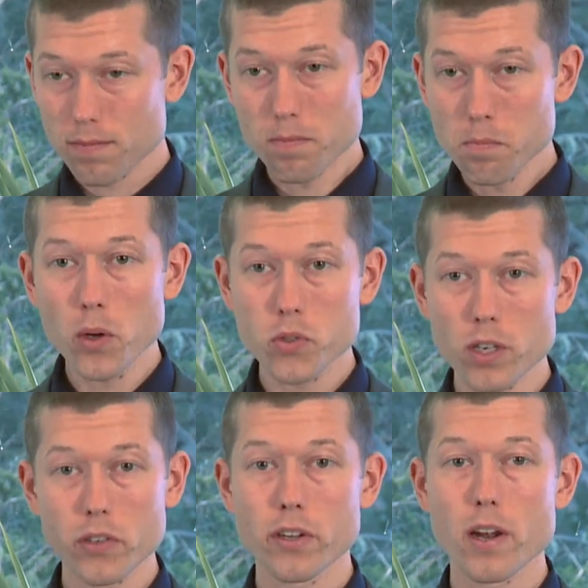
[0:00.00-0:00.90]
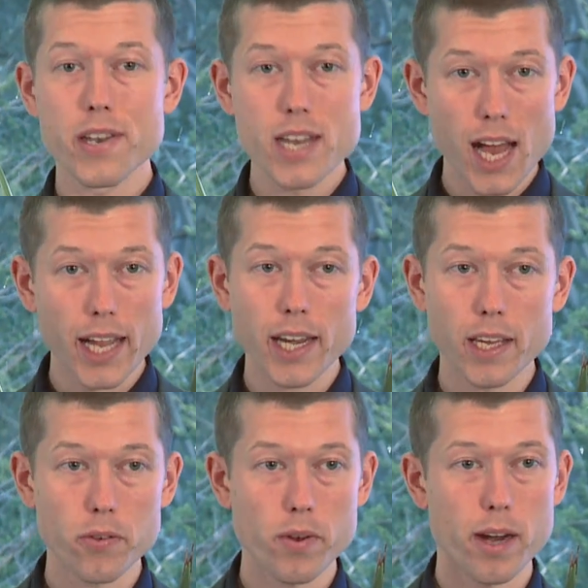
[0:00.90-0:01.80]
most children are not
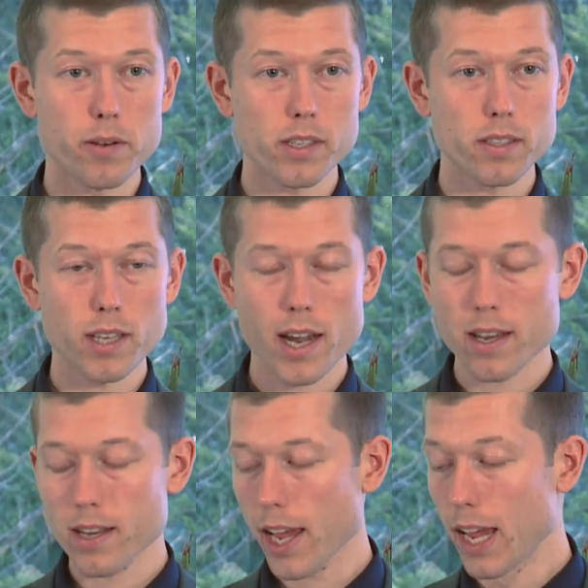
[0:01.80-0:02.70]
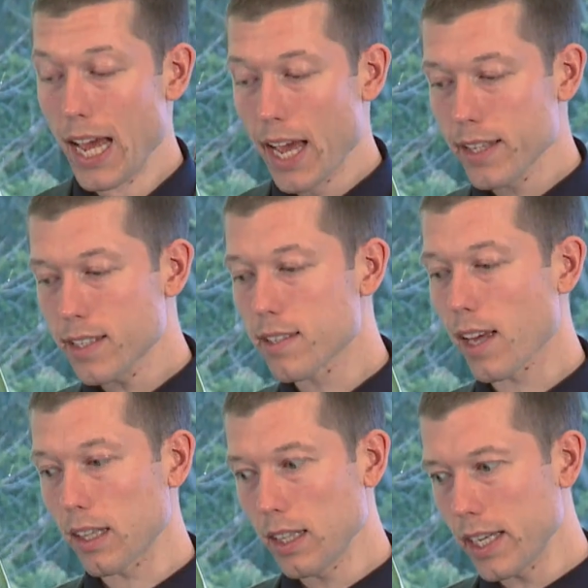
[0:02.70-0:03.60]
getting 3 hours outside a day. And this is
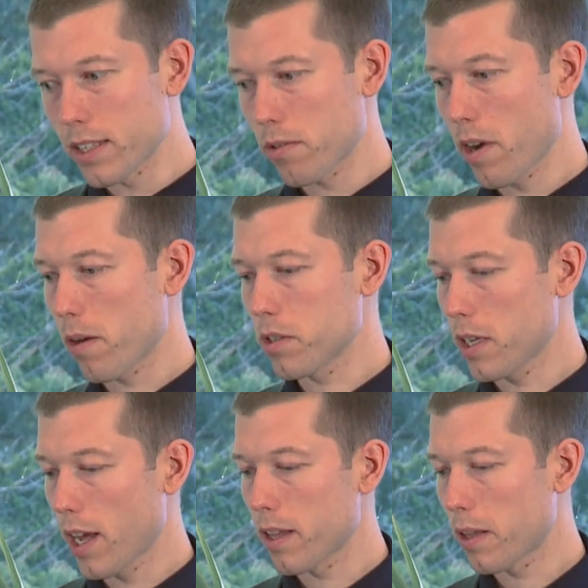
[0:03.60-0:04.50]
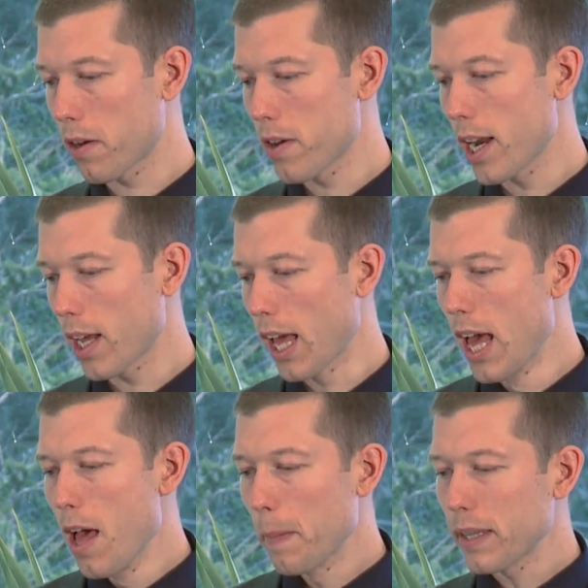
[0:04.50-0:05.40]
at least 3 hours a day that they're needing.
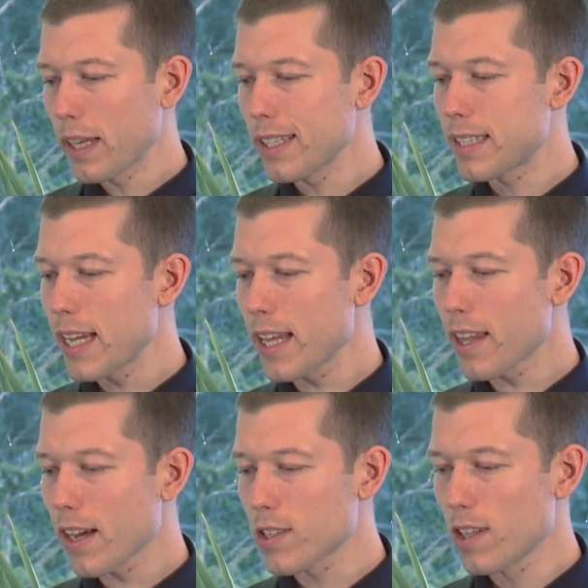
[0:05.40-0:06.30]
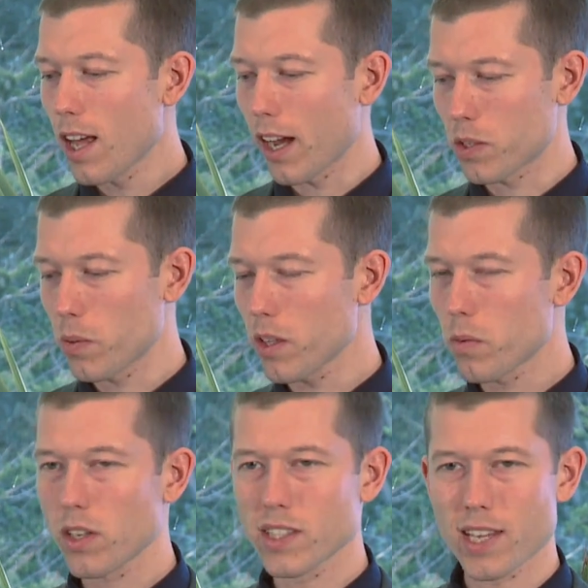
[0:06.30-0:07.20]
But then this 10,000 lux, what in the
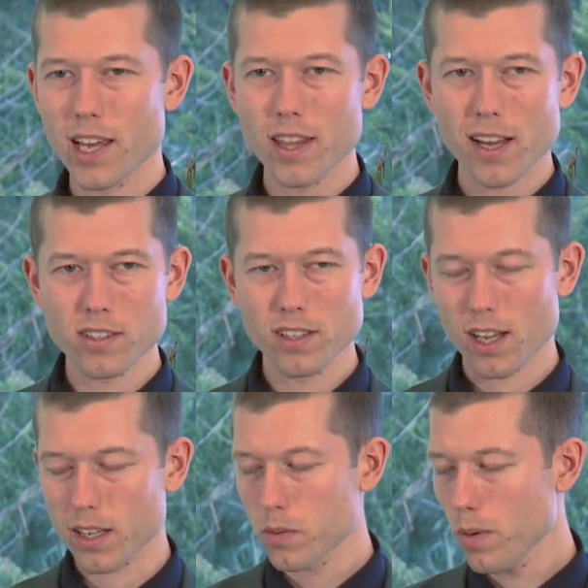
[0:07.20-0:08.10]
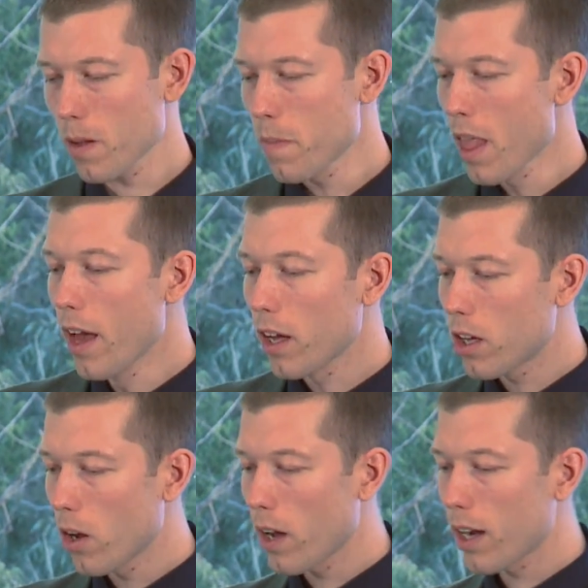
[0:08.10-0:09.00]
world is 10,000 lux? Well,
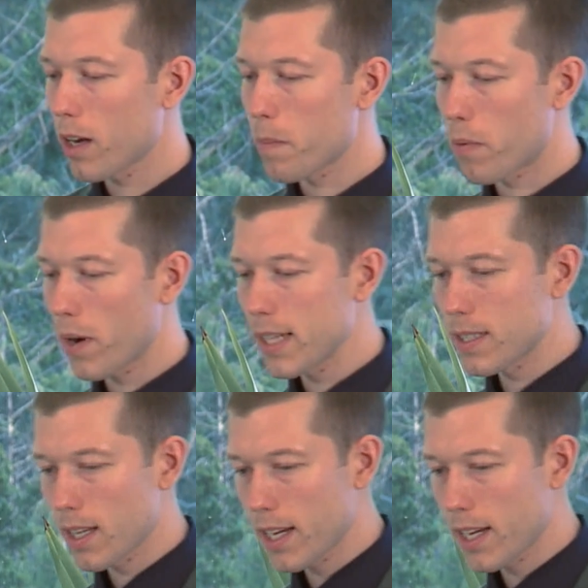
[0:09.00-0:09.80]
go out on a bright sunny